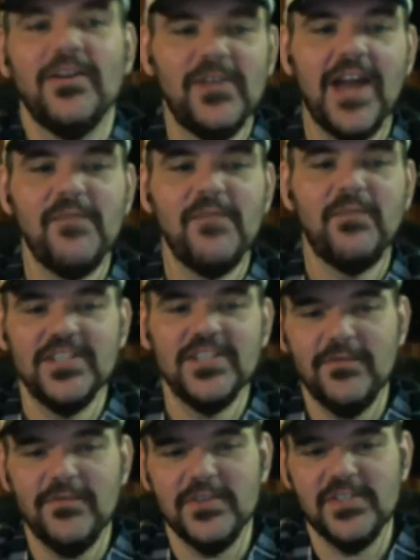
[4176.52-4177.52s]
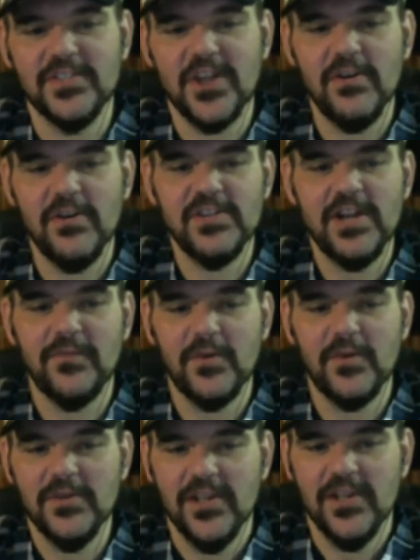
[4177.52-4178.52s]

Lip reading: We got to plug Jennifer. Sorry, Jennifer.